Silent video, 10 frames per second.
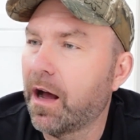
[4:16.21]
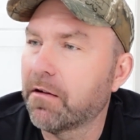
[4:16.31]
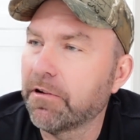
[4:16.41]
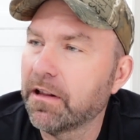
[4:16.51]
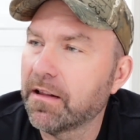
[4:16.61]

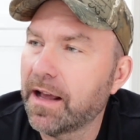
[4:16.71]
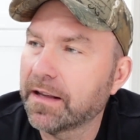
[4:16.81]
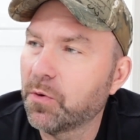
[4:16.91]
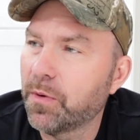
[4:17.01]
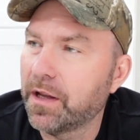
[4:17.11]
really like
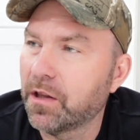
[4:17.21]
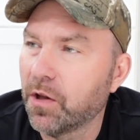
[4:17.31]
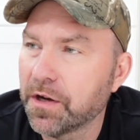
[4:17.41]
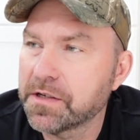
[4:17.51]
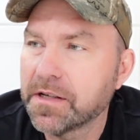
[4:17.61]
the way it
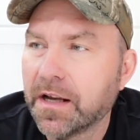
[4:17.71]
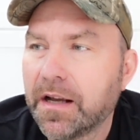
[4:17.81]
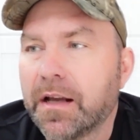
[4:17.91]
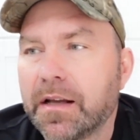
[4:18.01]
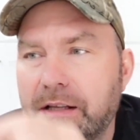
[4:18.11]
looks.
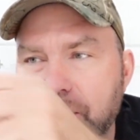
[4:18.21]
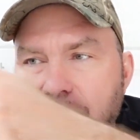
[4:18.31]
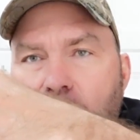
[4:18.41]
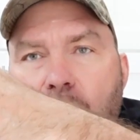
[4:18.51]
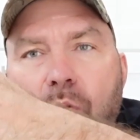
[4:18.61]
There's
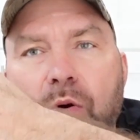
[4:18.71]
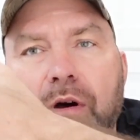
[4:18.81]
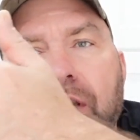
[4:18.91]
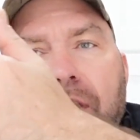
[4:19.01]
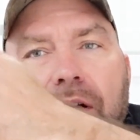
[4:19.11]

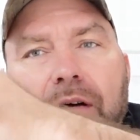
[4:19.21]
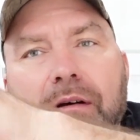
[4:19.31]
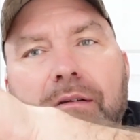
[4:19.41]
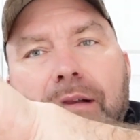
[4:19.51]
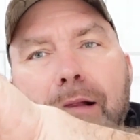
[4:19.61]

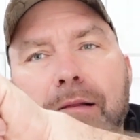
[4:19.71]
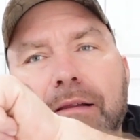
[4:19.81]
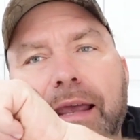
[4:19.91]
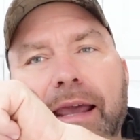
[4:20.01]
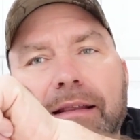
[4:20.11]
nothing
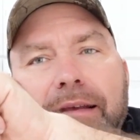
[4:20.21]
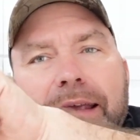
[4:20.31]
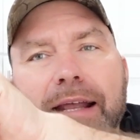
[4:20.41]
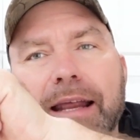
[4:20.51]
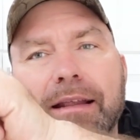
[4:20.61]
that can
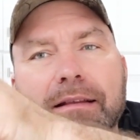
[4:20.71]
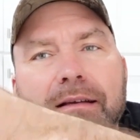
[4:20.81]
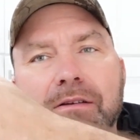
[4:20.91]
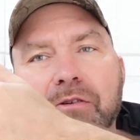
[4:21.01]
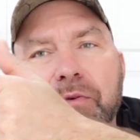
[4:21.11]
get in,
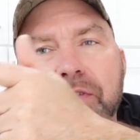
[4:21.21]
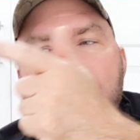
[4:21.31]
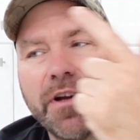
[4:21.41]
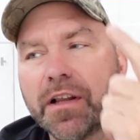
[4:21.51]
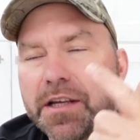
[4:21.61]
so it's
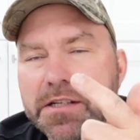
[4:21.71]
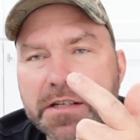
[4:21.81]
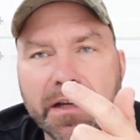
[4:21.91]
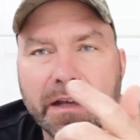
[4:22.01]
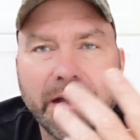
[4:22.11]
real
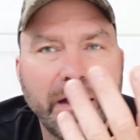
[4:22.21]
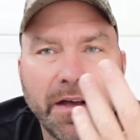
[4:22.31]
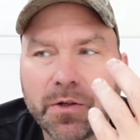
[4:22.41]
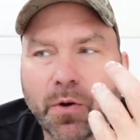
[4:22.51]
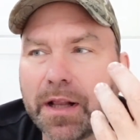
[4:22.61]
easy
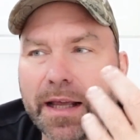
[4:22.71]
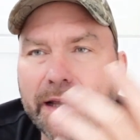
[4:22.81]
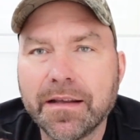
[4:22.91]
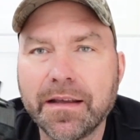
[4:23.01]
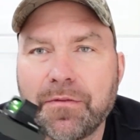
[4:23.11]
to
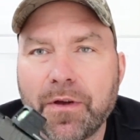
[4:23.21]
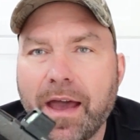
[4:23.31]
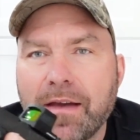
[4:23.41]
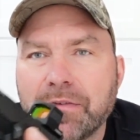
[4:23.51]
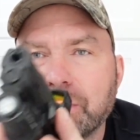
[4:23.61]
clean if you
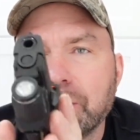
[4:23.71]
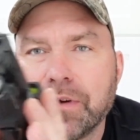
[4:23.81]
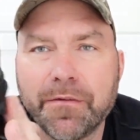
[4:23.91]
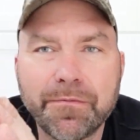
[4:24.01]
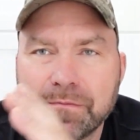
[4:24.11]
have to.
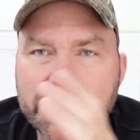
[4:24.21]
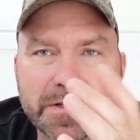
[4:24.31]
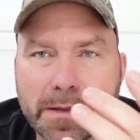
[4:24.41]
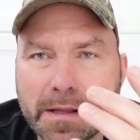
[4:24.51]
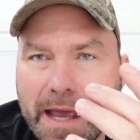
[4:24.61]
If
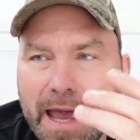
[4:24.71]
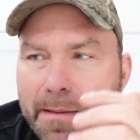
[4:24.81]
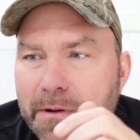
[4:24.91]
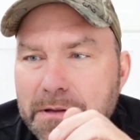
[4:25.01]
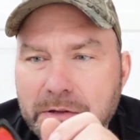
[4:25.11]
something
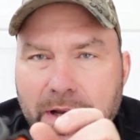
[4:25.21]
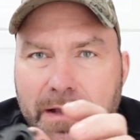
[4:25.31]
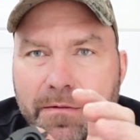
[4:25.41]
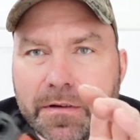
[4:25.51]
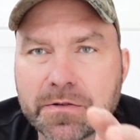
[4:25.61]
happens, you
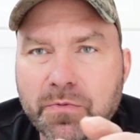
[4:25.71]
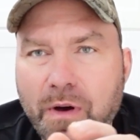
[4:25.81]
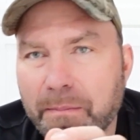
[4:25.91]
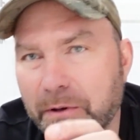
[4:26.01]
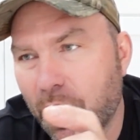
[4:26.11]
can just
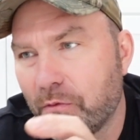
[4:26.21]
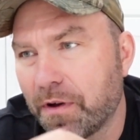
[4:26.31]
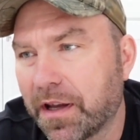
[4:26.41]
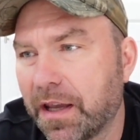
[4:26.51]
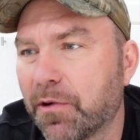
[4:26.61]
wipe it off
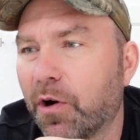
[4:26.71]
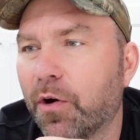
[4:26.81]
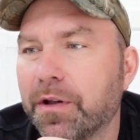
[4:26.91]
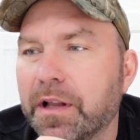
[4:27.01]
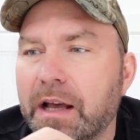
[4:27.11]
and keep going.